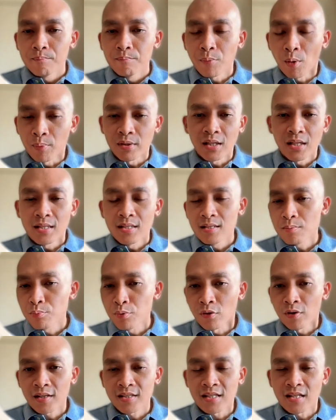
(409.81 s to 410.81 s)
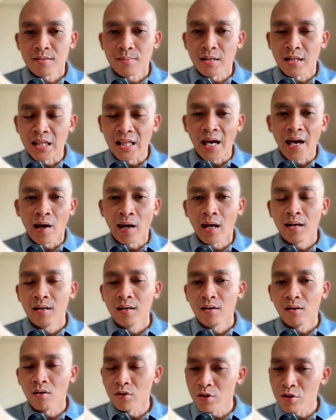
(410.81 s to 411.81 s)
properties, products has been there
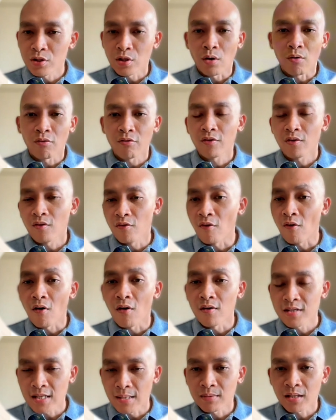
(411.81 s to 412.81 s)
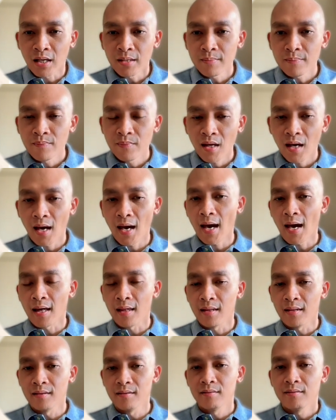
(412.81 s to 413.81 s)
on the shelf for some time,
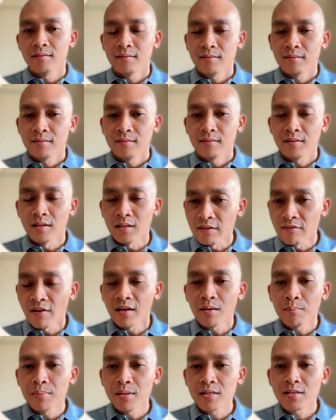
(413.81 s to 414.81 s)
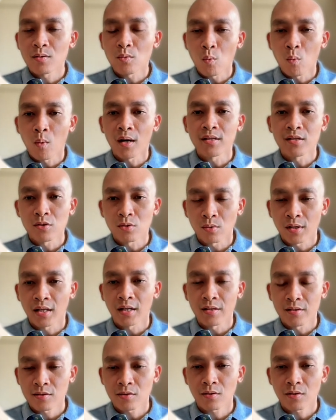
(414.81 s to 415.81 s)
and the developers want to
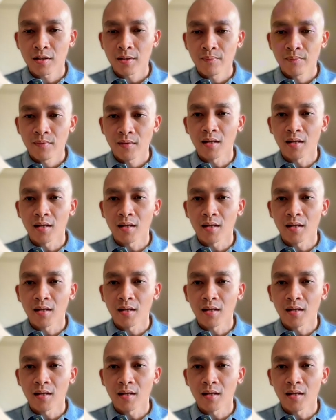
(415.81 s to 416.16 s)
clear stock.